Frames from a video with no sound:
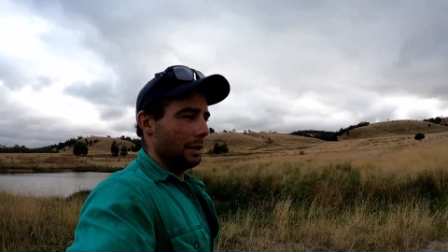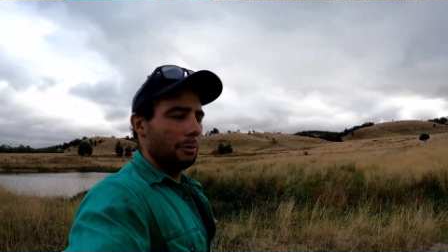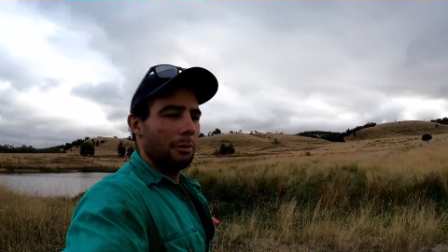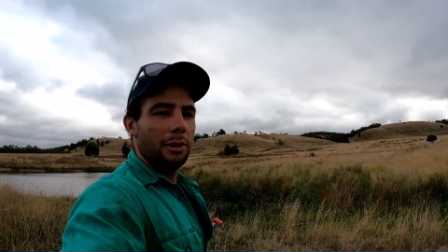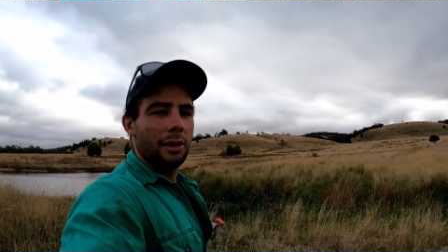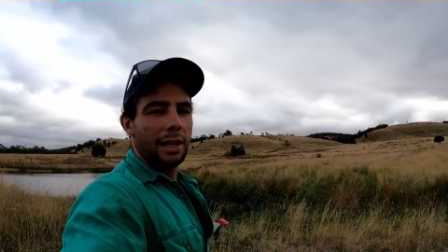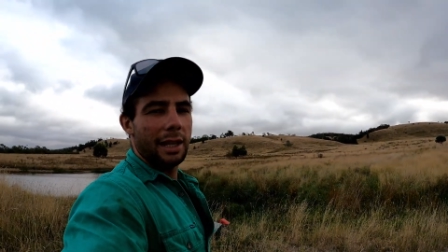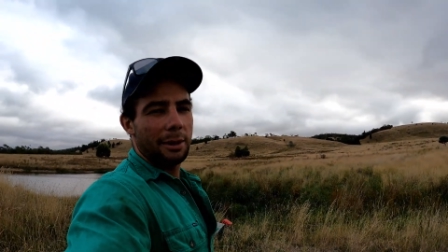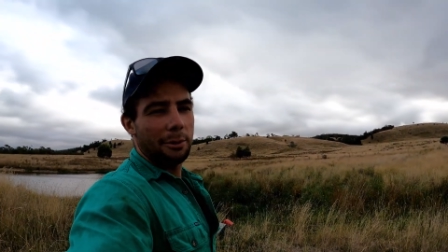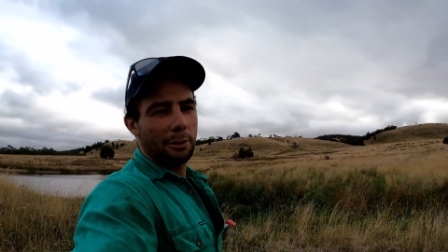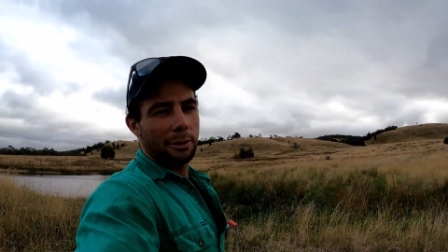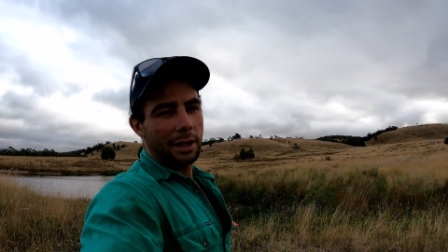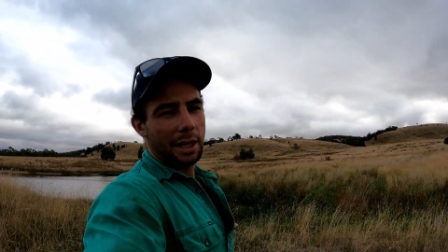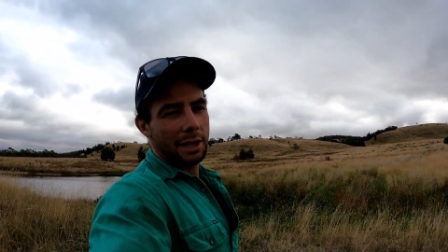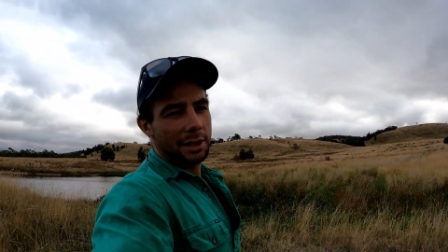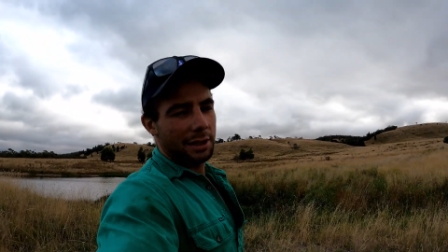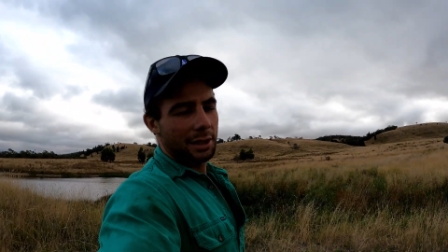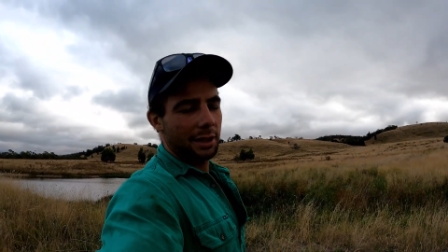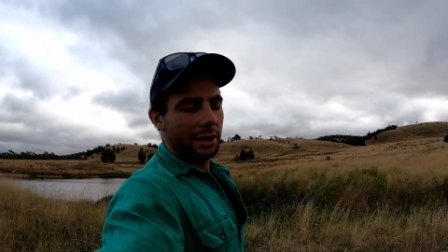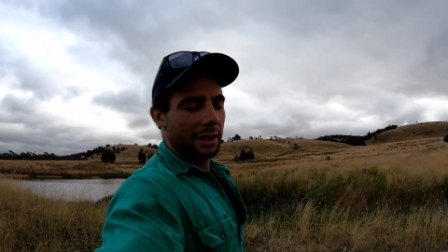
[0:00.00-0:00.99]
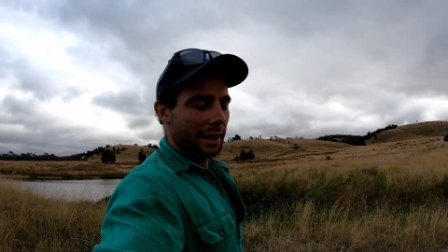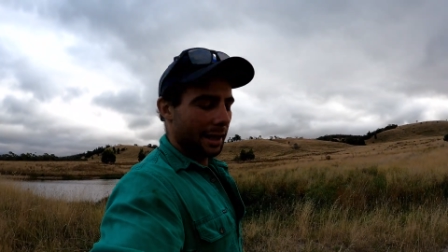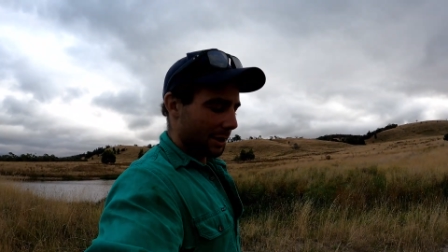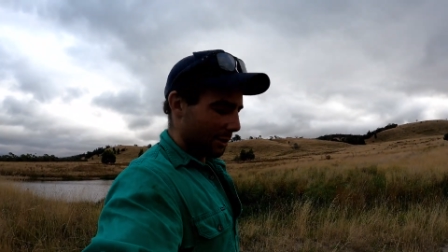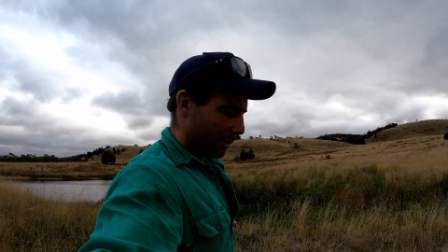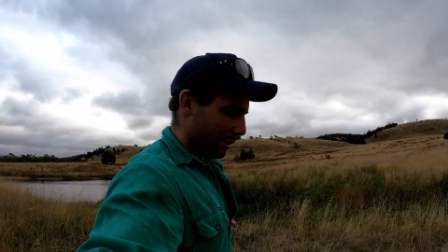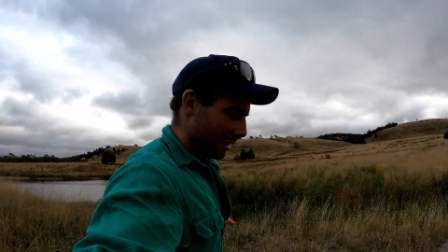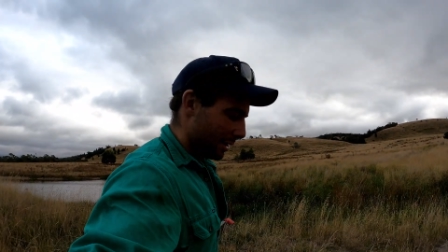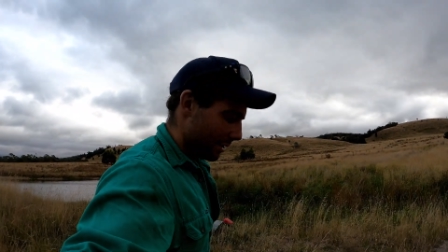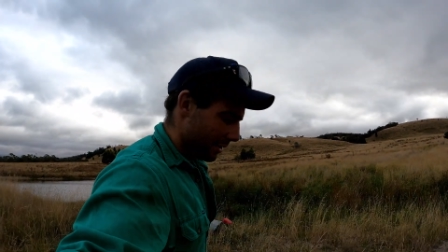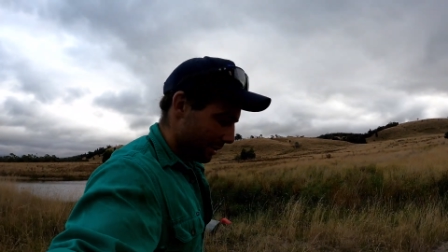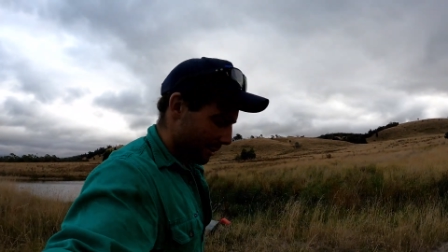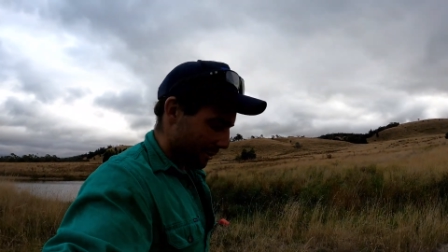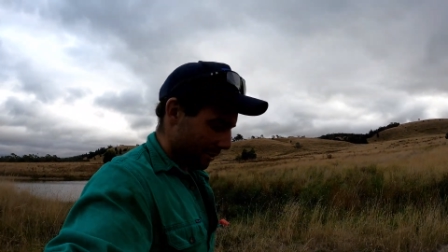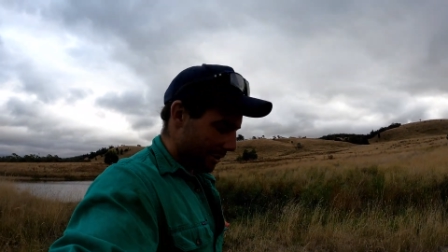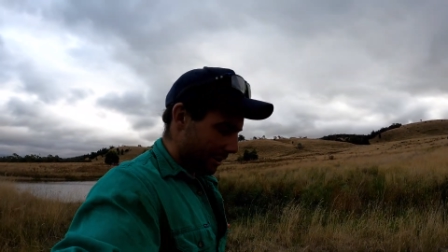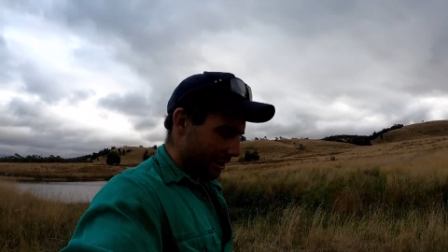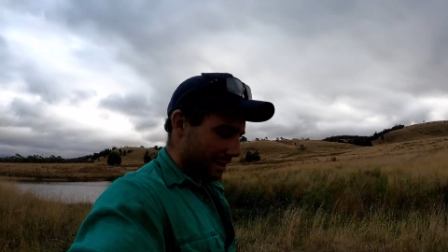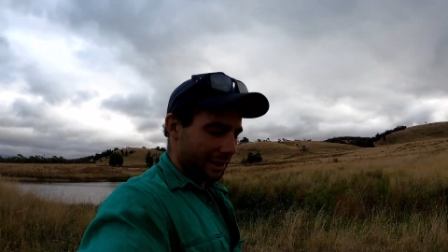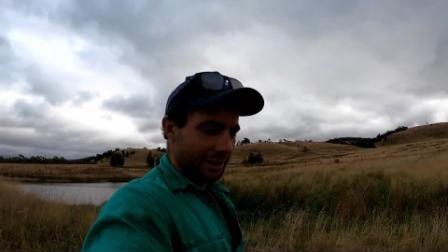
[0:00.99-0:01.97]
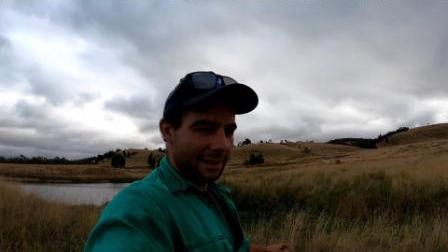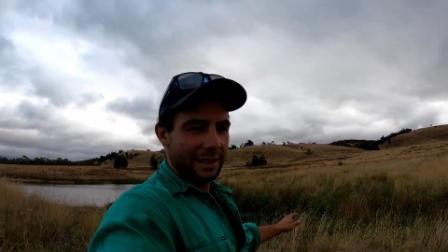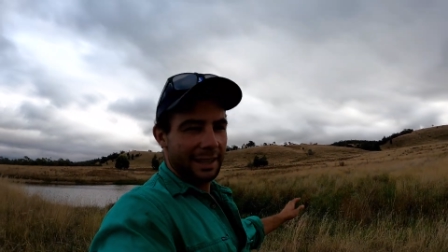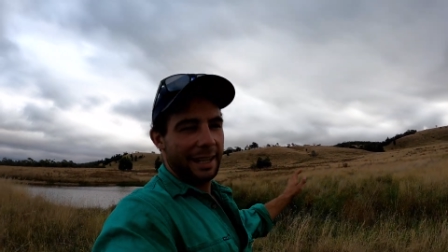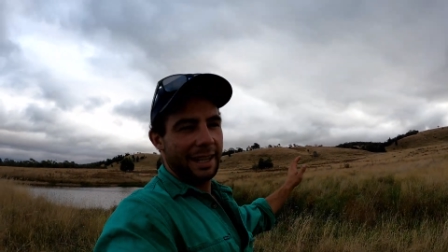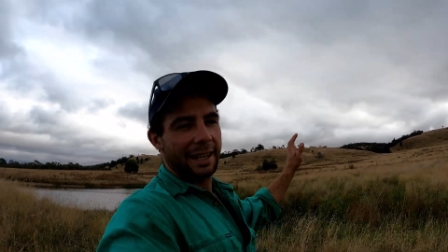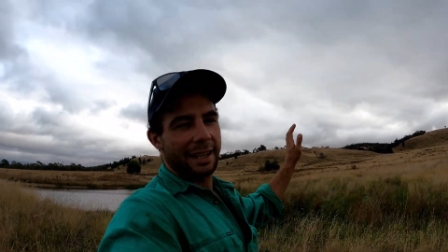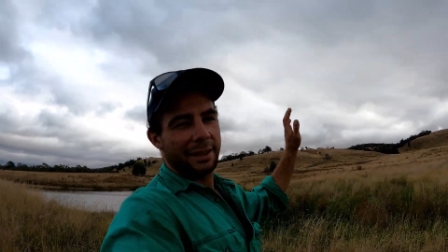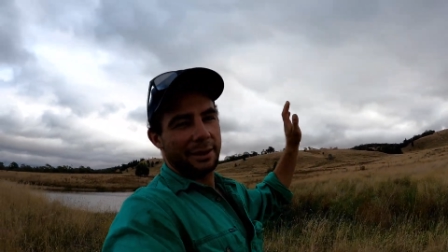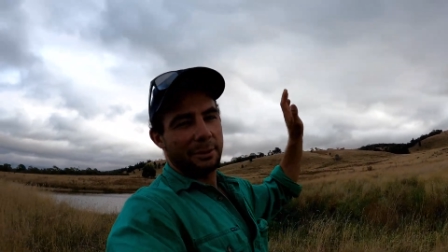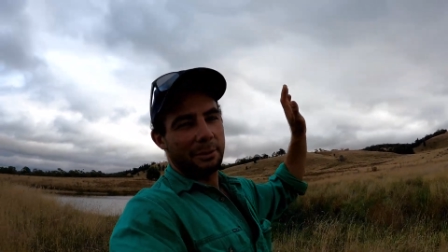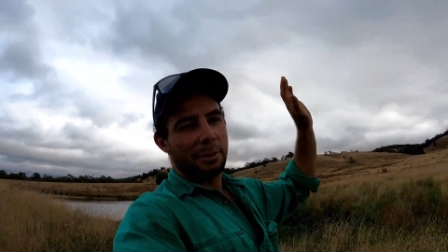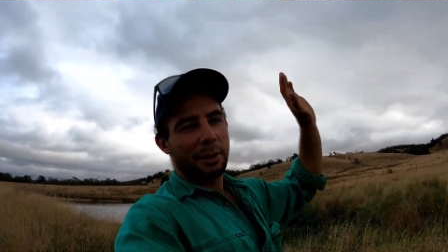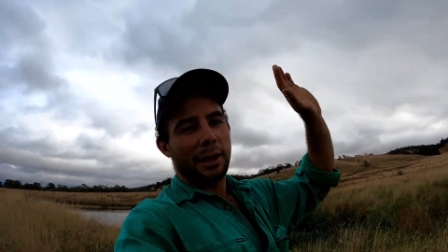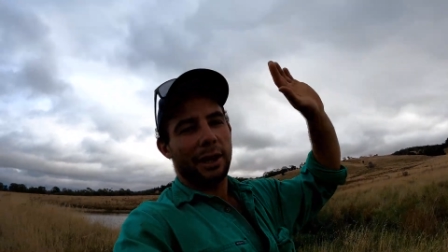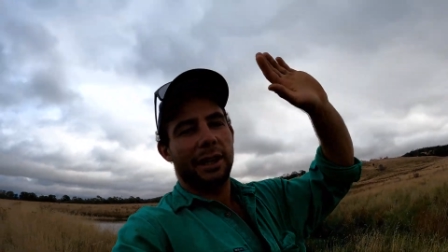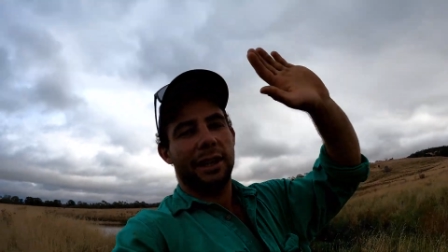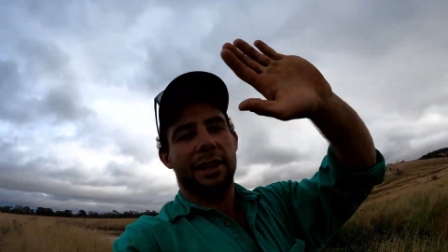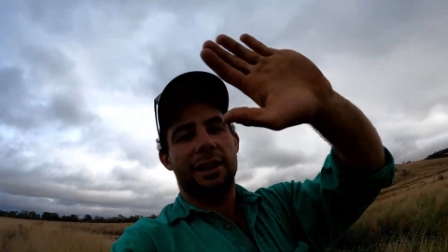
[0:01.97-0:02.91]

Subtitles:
with that, we'll catch you in the next one. Alrighty, see ya, bye.